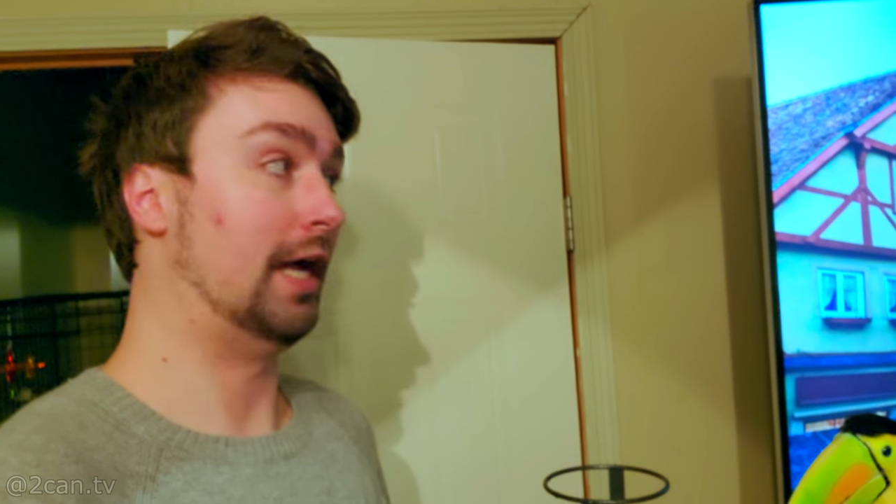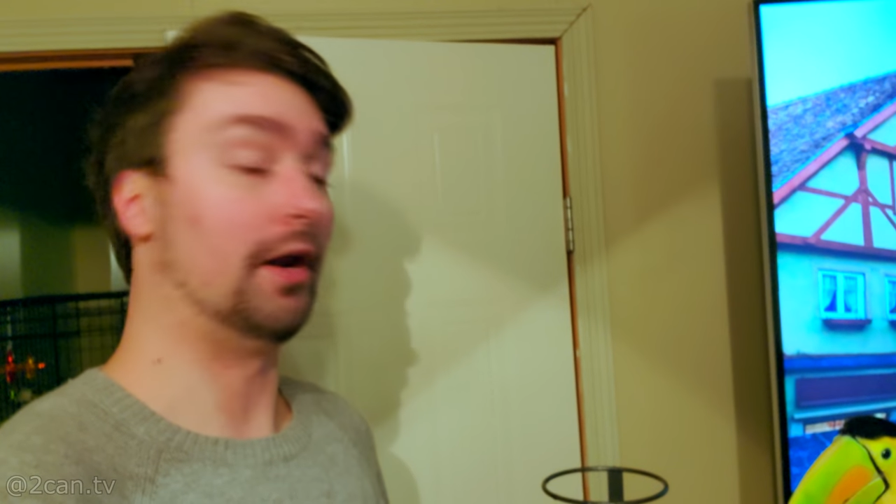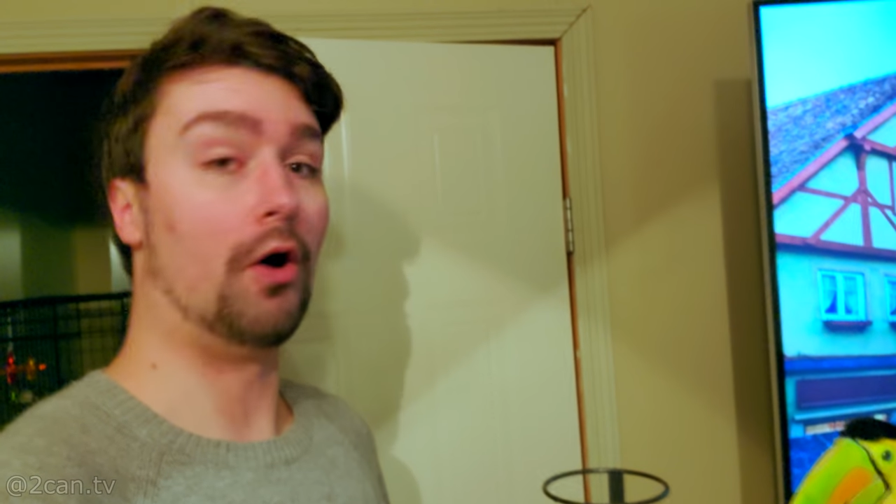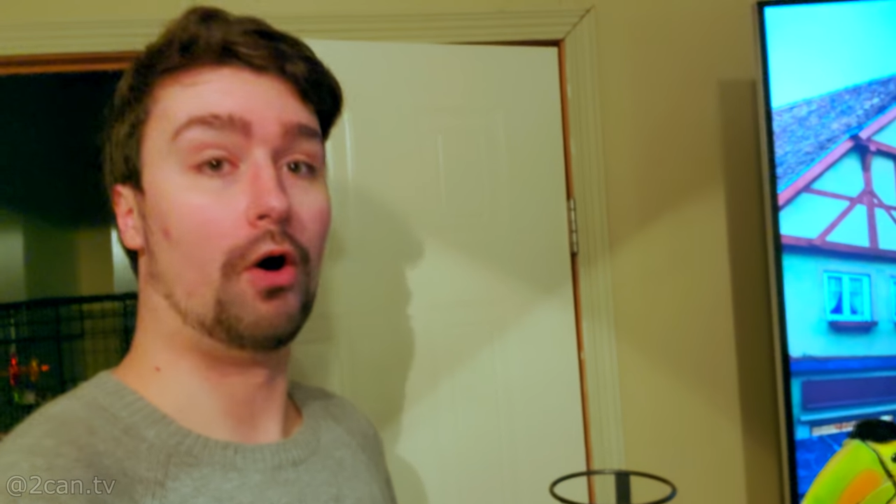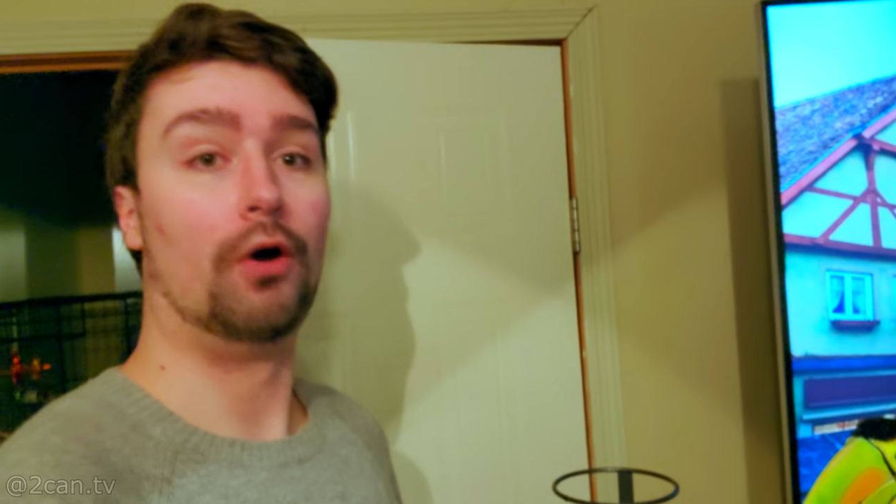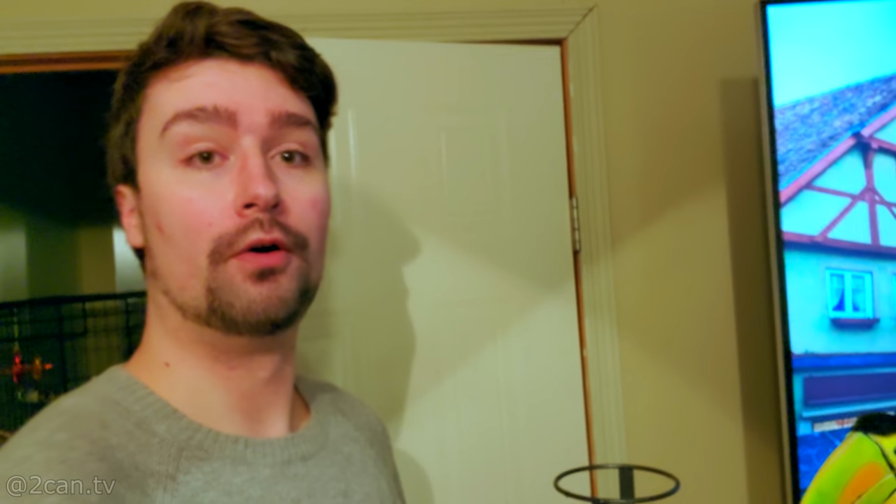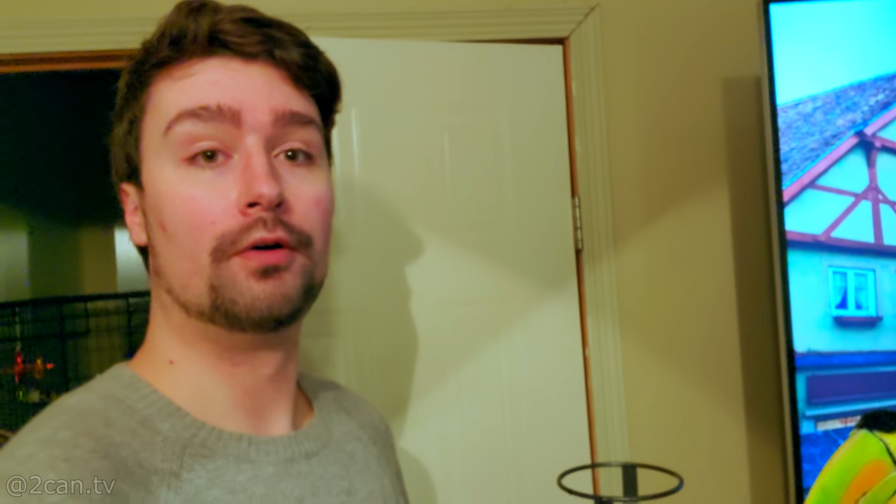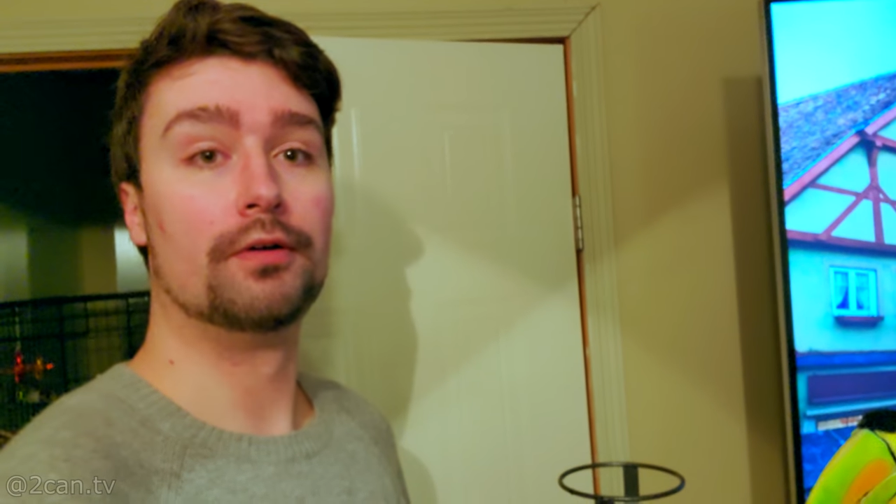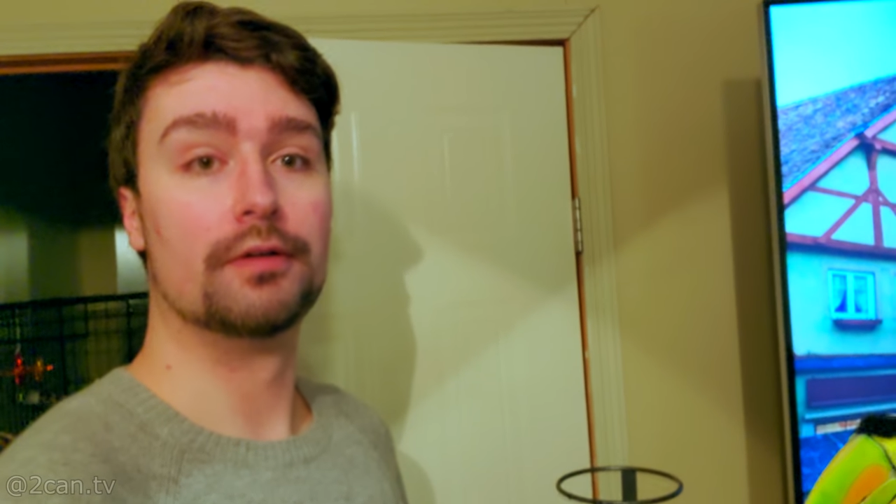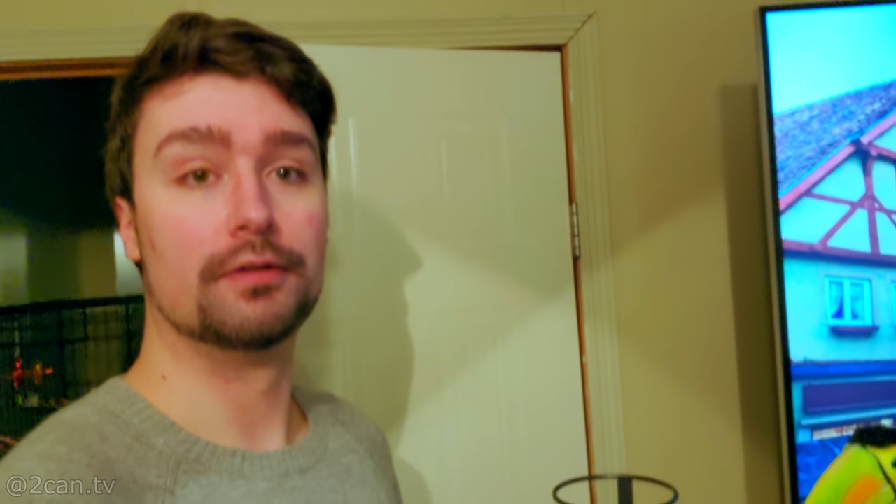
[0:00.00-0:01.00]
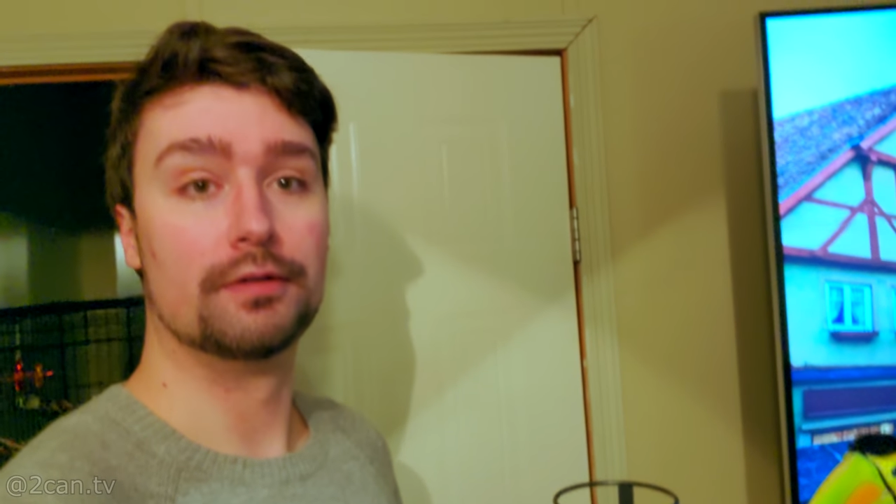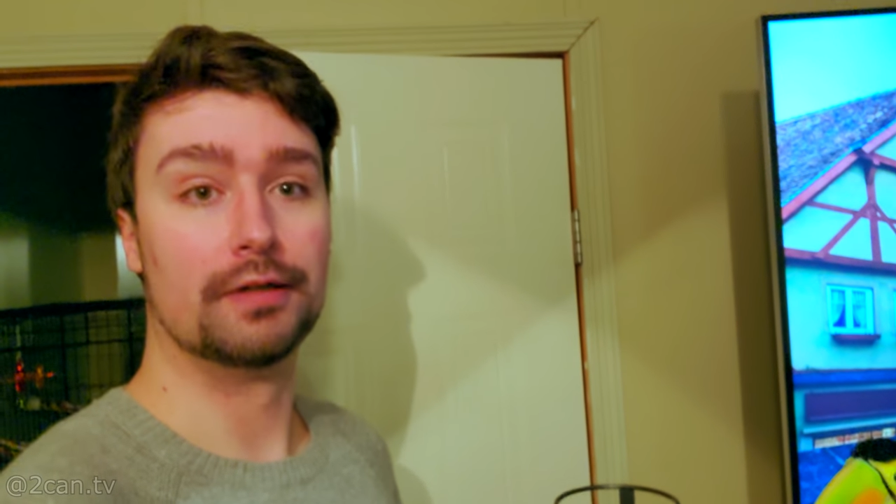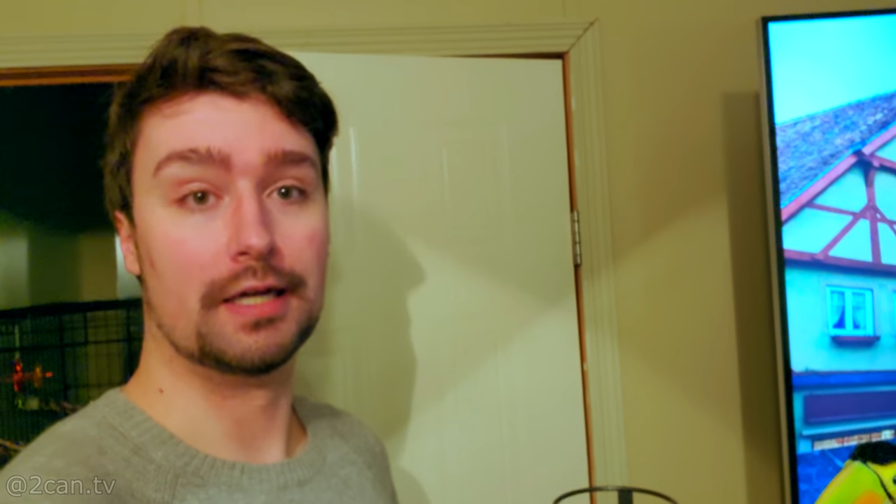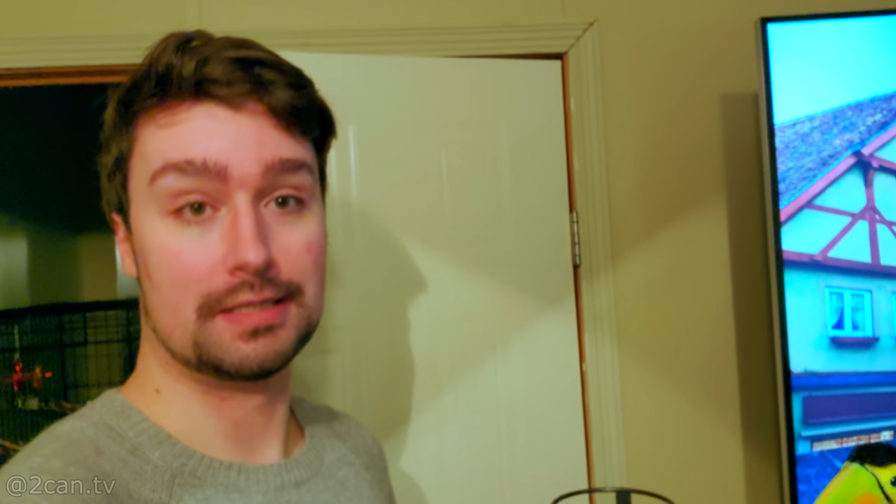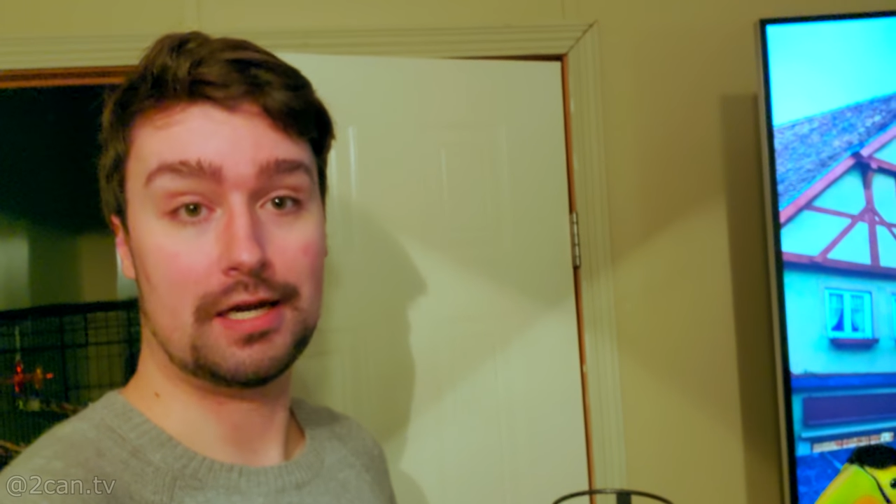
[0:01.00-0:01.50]
all.
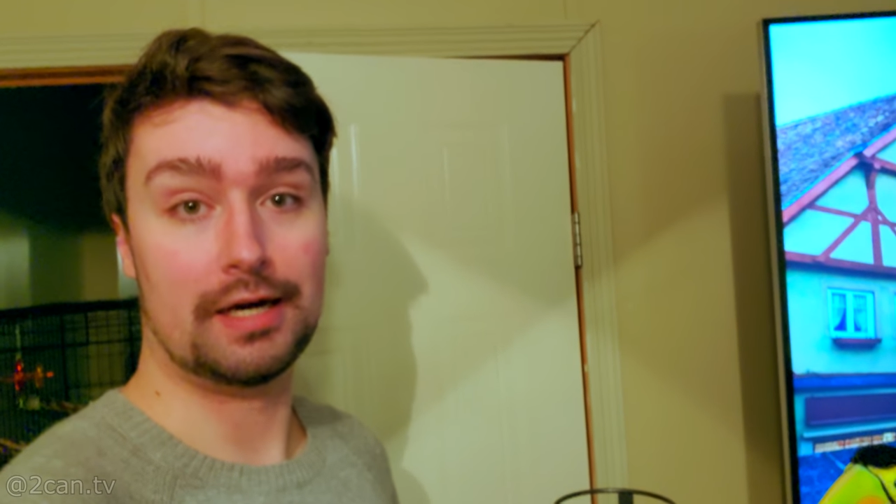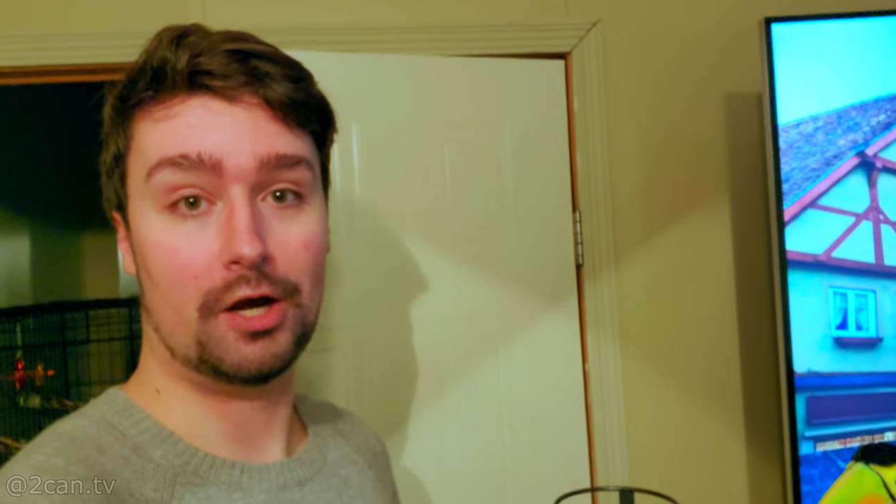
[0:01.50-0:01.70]
It's not